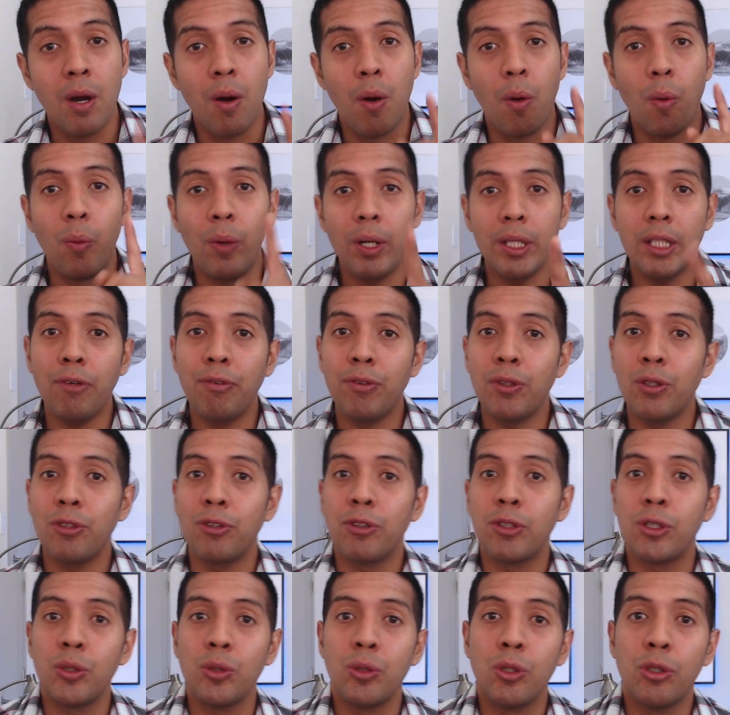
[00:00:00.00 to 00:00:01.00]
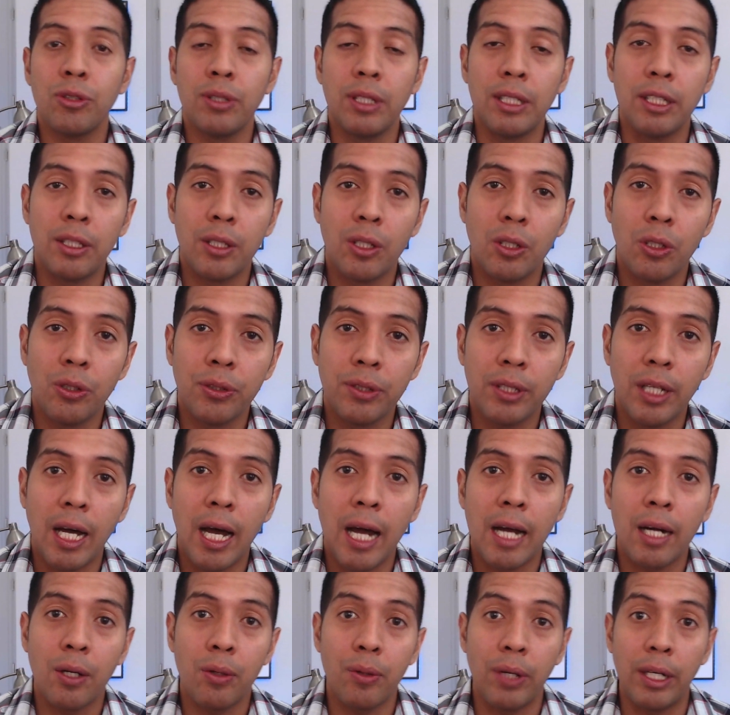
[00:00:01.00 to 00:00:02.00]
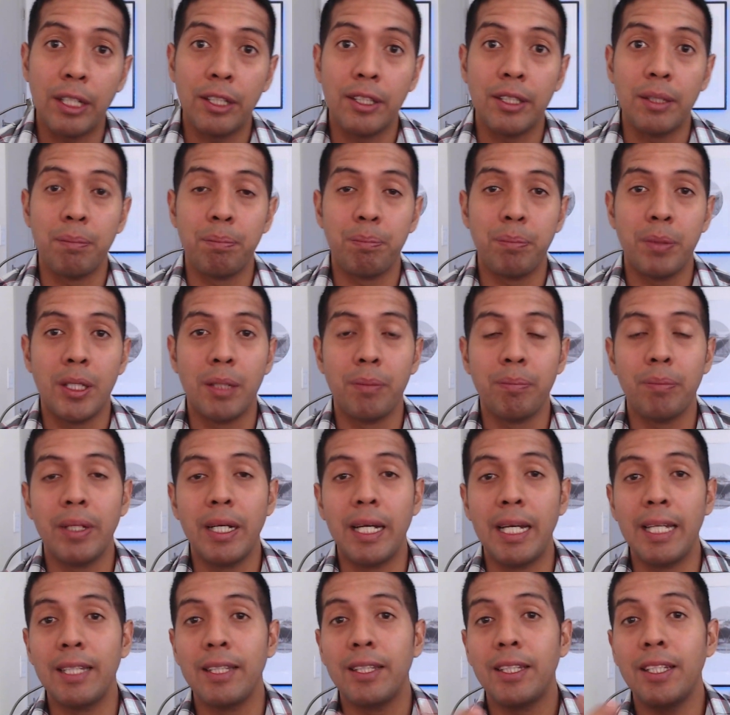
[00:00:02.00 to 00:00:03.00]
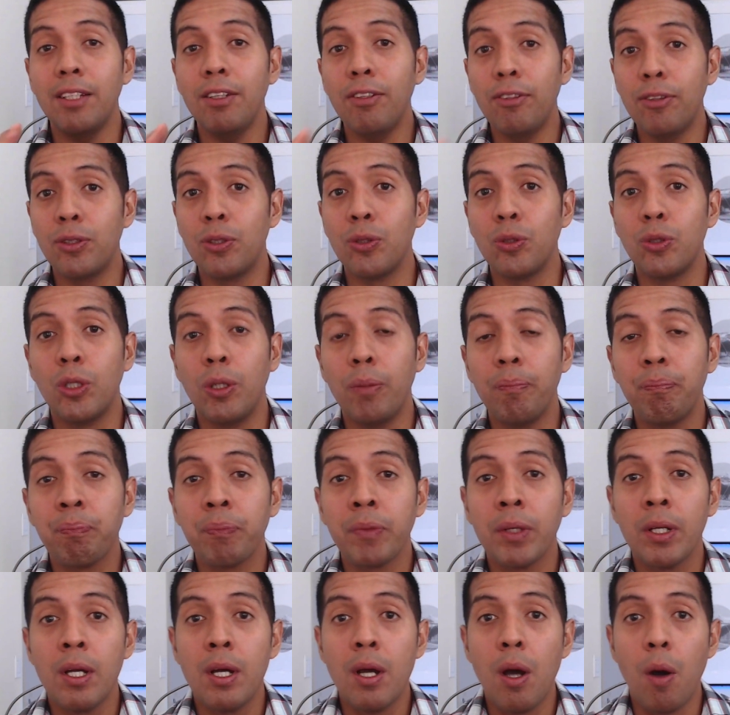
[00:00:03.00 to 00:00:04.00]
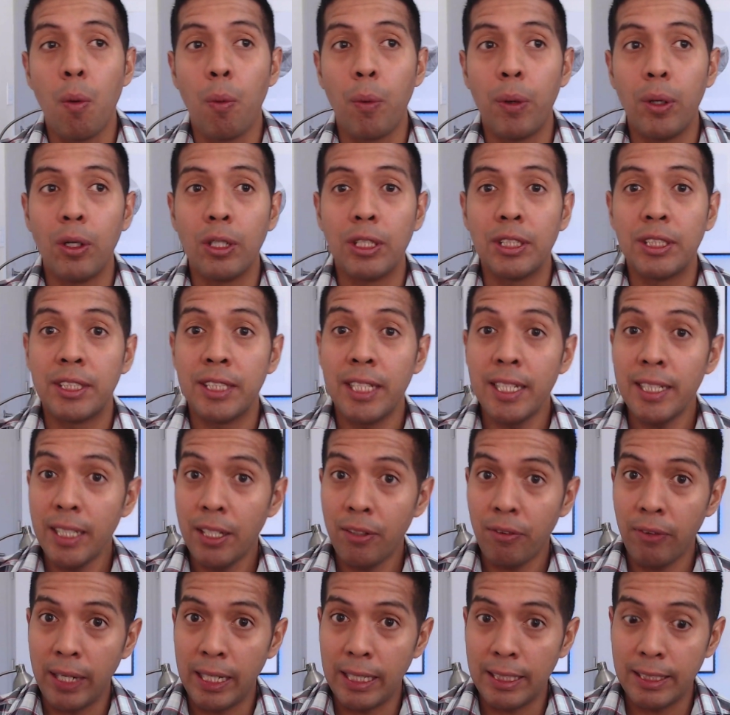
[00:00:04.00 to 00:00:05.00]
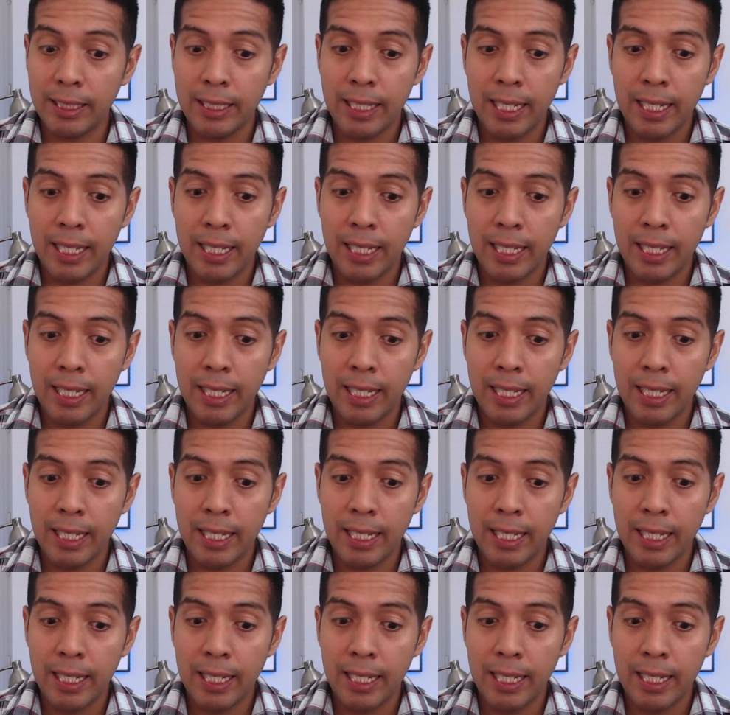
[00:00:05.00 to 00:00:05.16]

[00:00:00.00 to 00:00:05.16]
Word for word: One of those tools is called a crazy bump and this tool will generate